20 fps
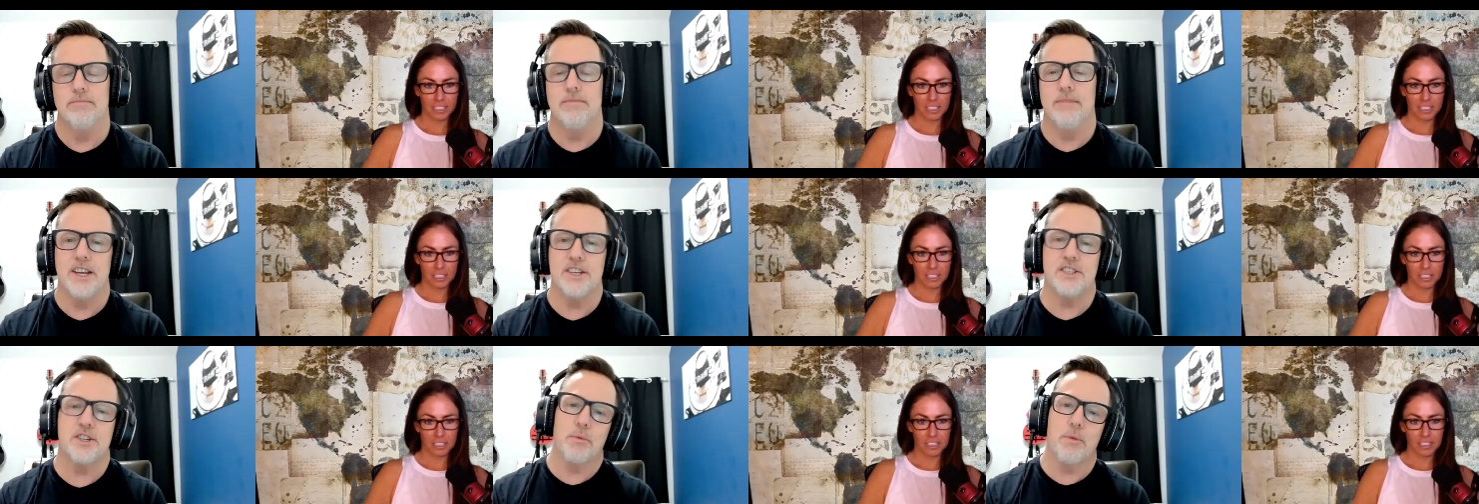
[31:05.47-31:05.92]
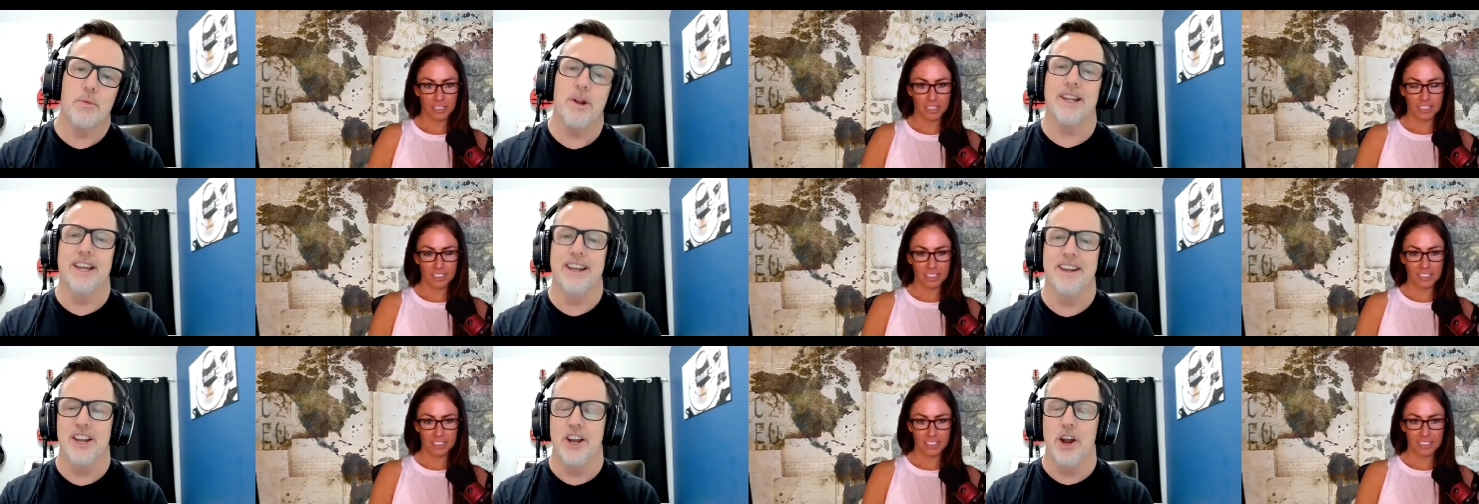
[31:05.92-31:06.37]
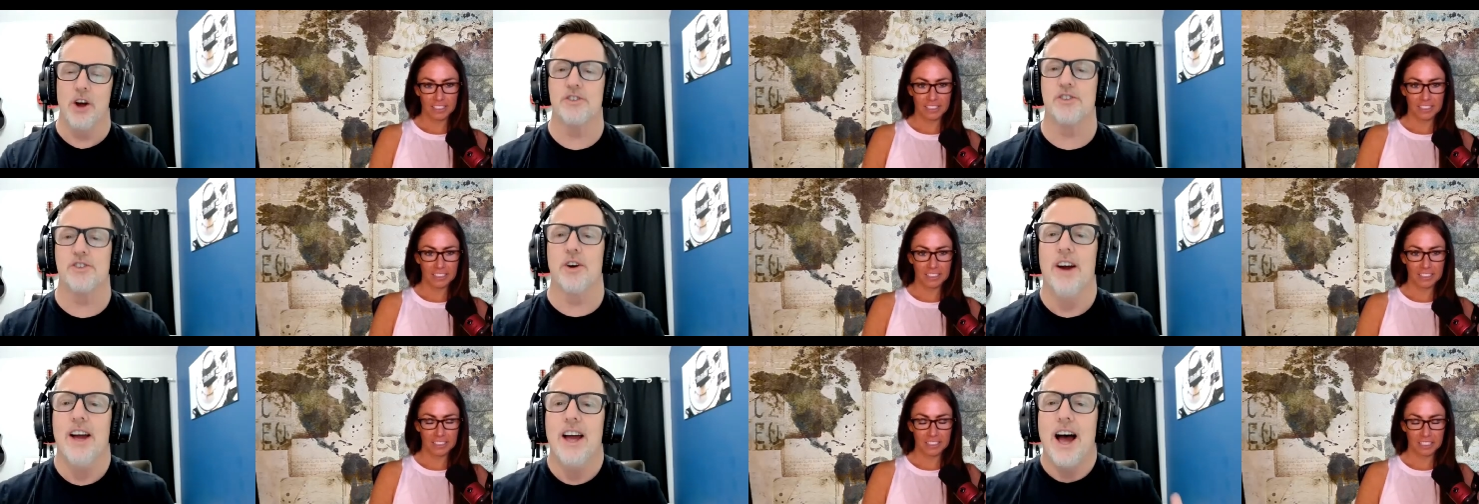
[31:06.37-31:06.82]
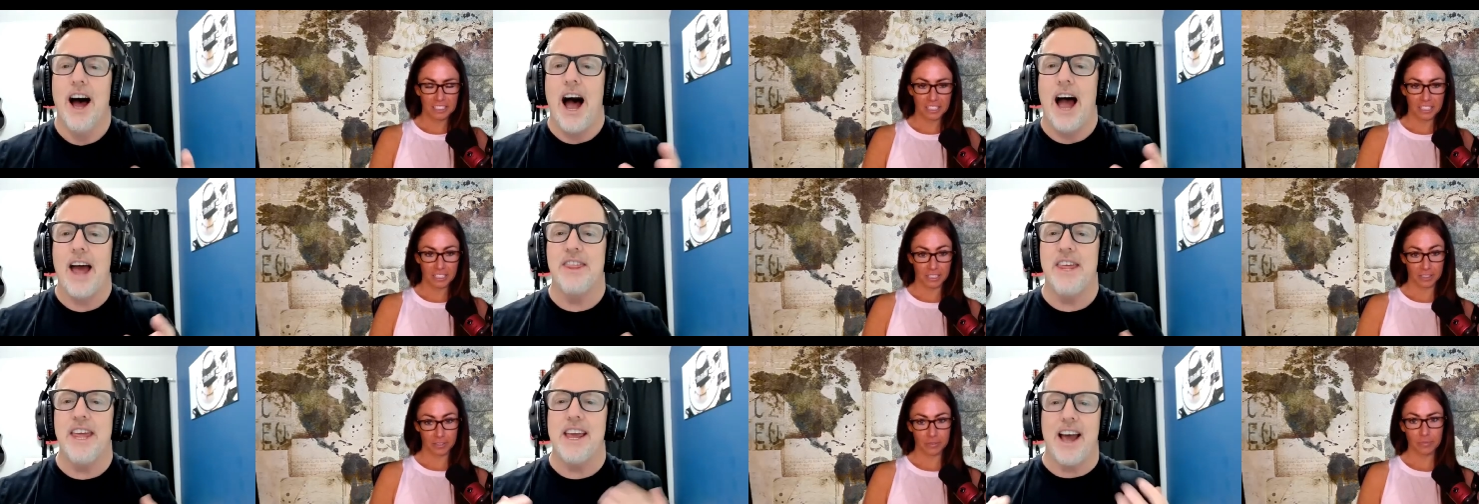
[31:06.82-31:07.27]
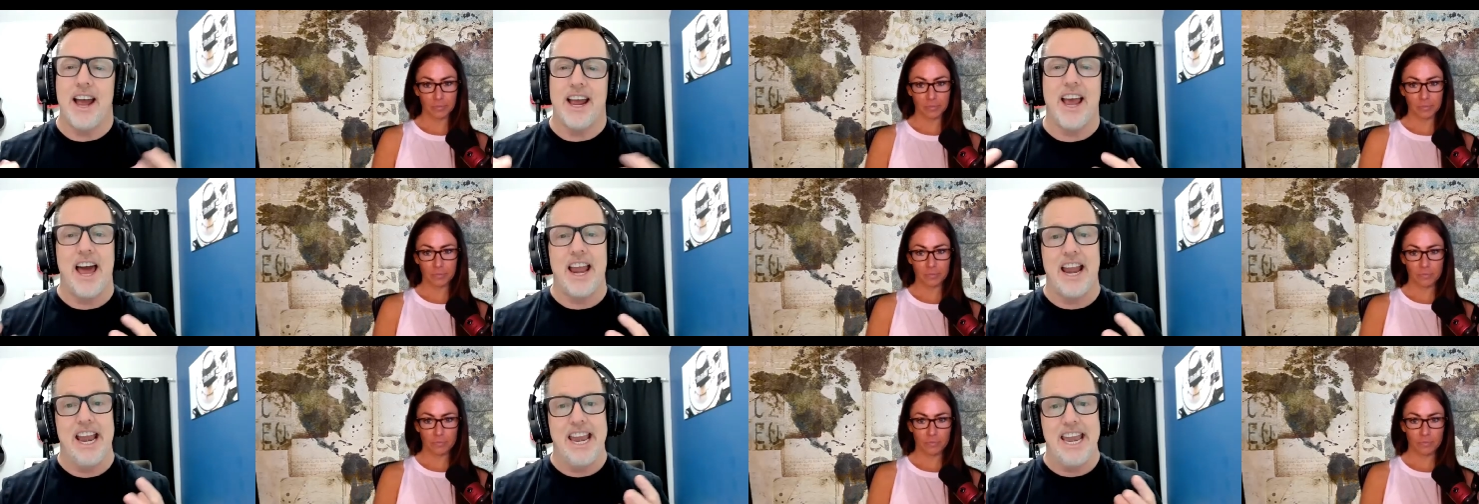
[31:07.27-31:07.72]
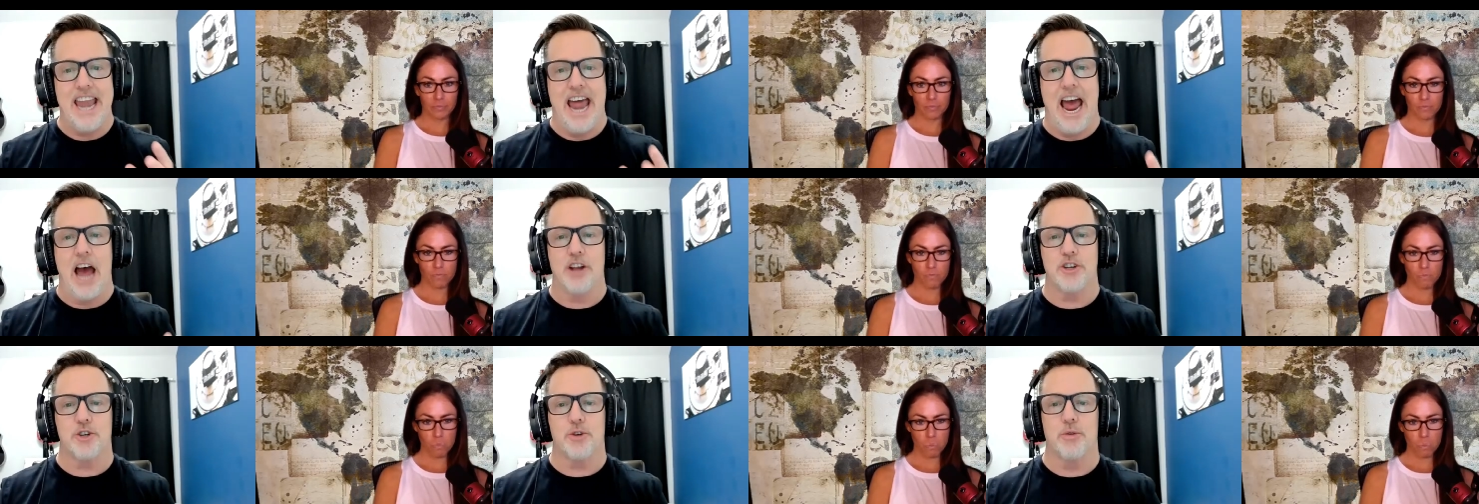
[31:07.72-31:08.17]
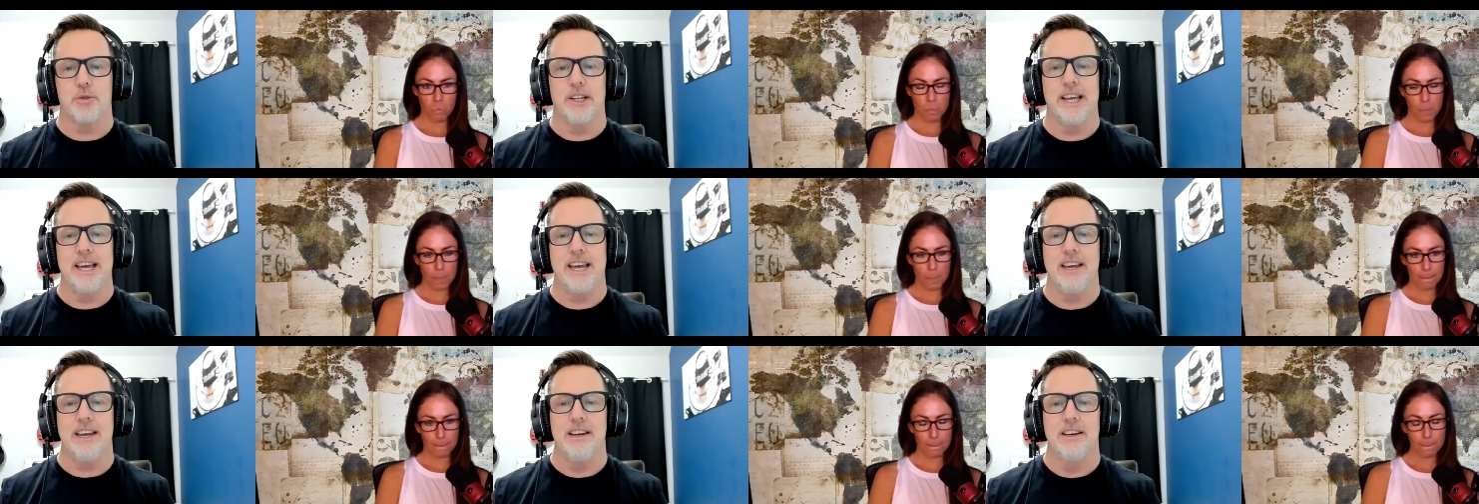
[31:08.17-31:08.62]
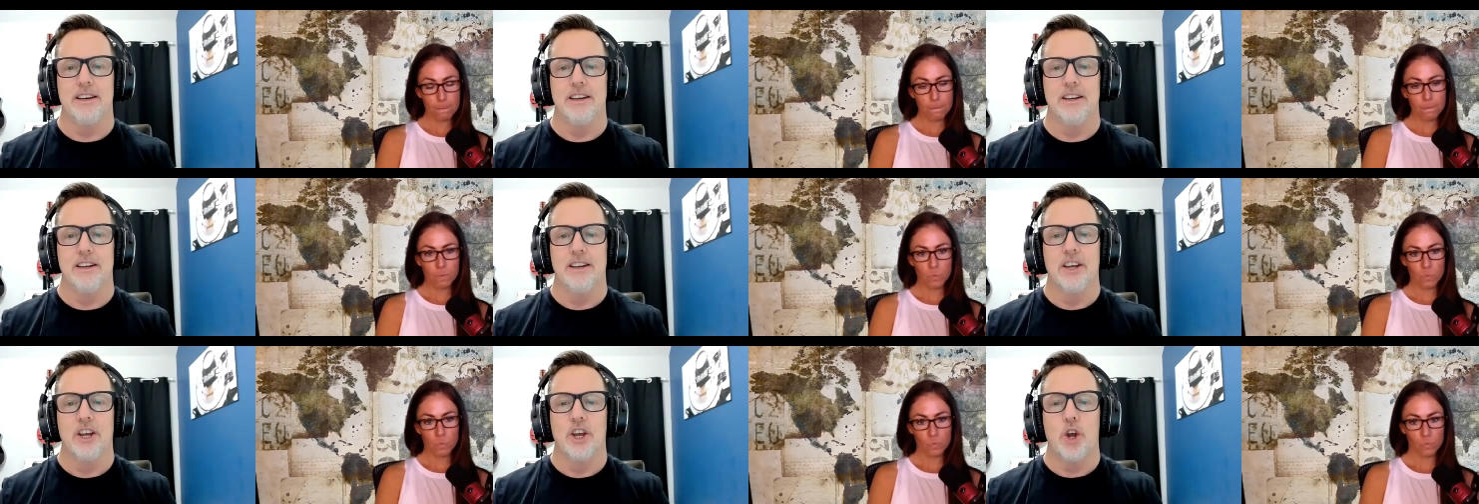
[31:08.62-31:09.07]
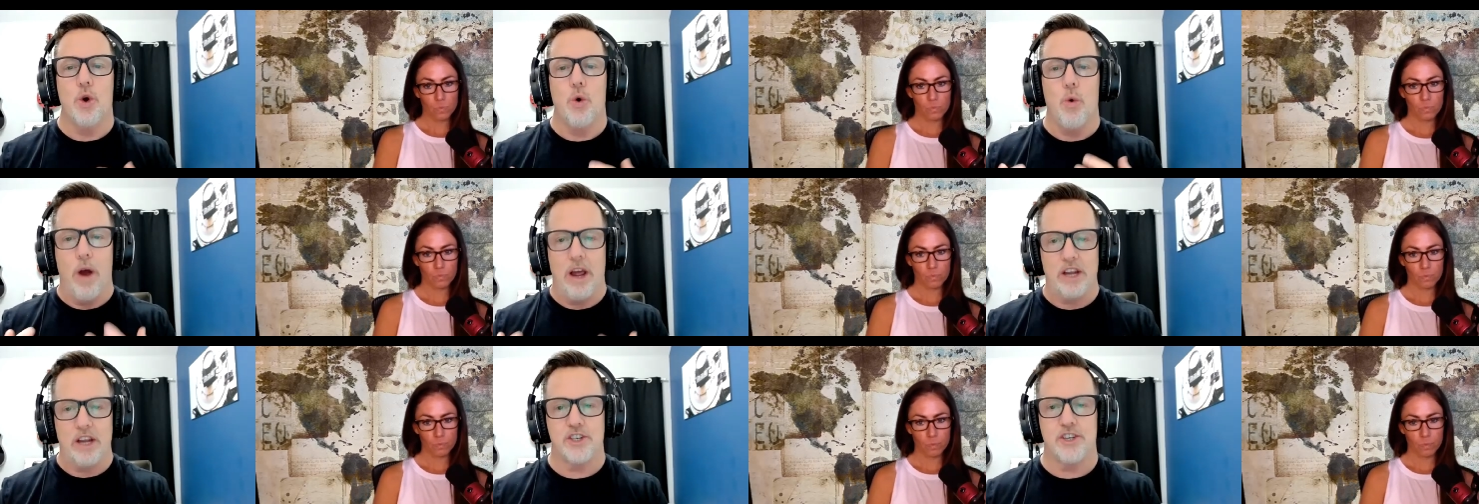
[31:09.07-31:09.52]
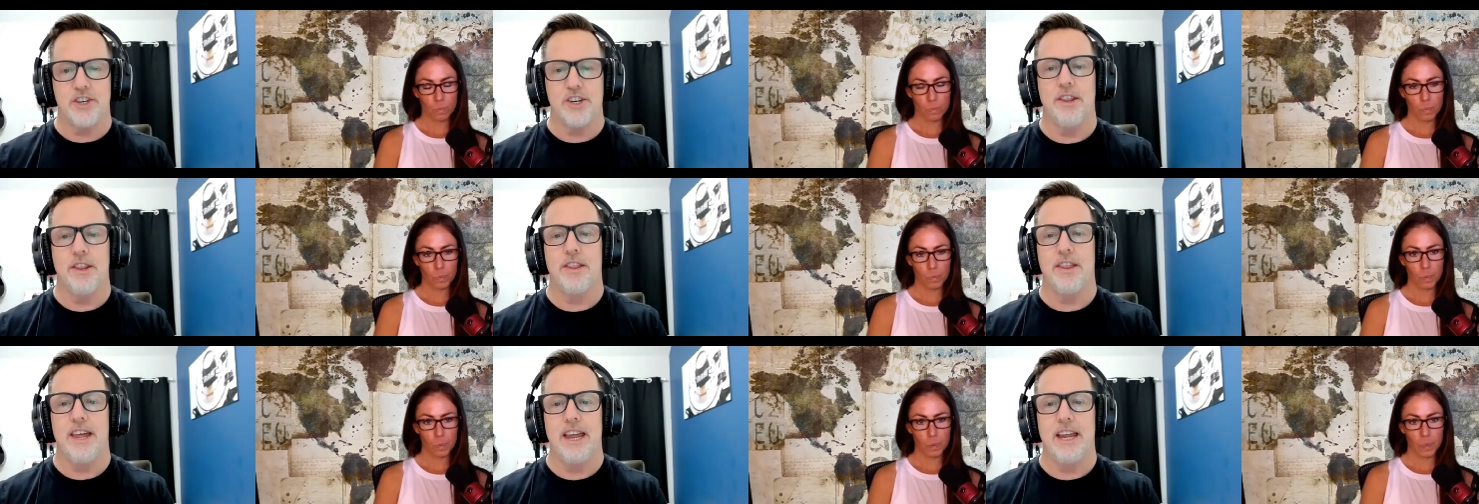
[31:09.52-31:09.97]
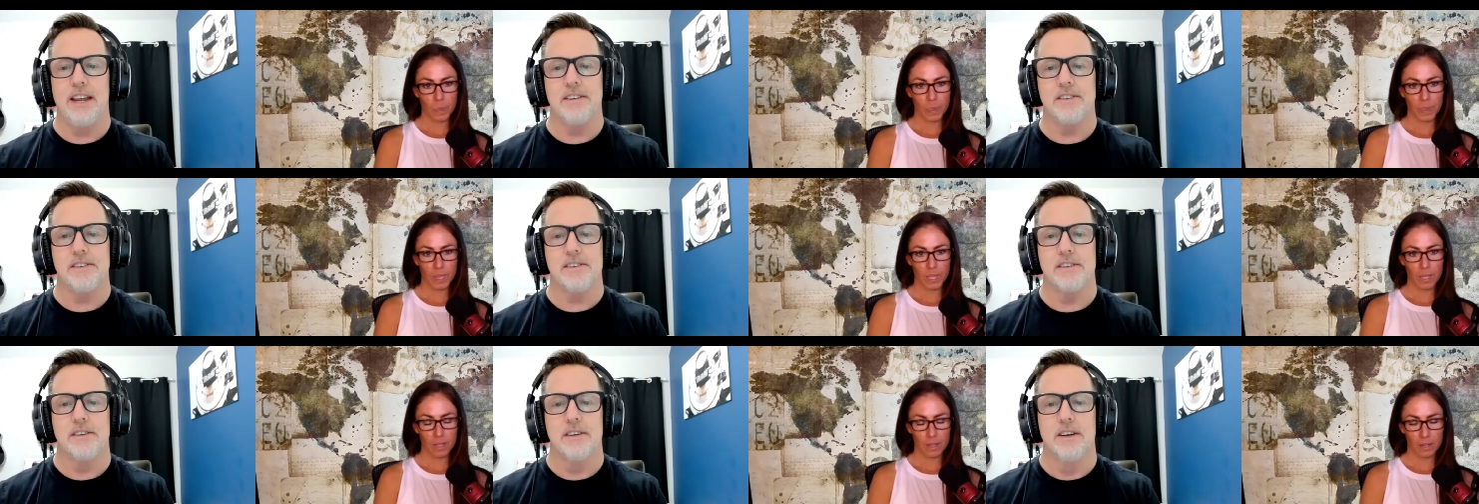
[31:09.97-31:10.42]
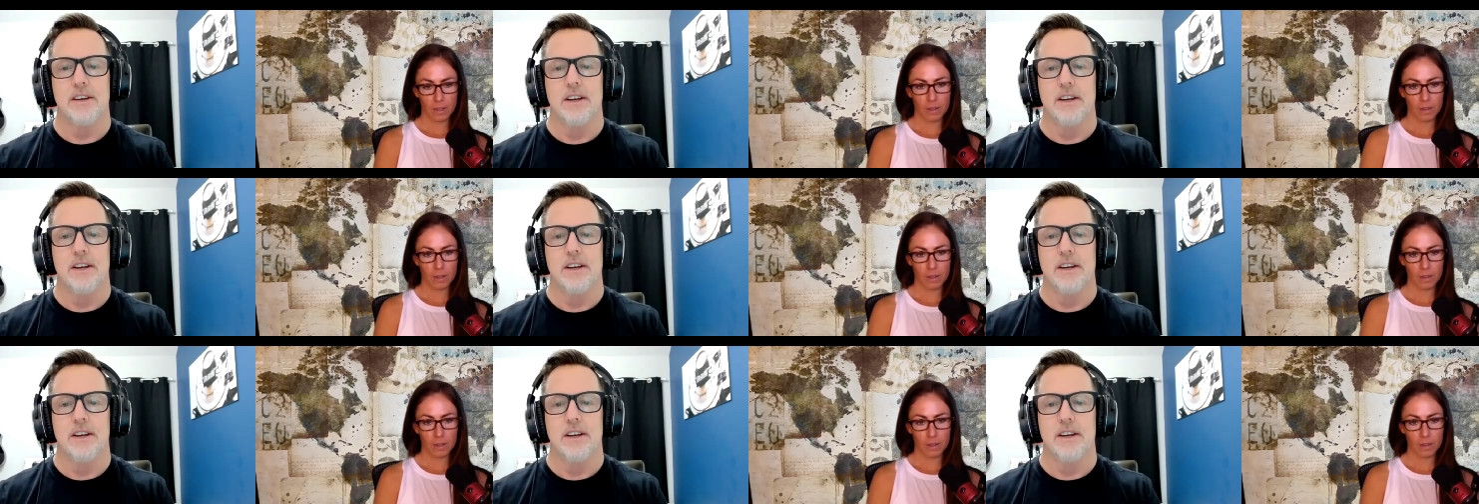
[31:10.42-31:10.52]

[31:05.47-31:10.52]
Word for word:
Speaker 1: is it really, you know? So I think I kind of naturally question things.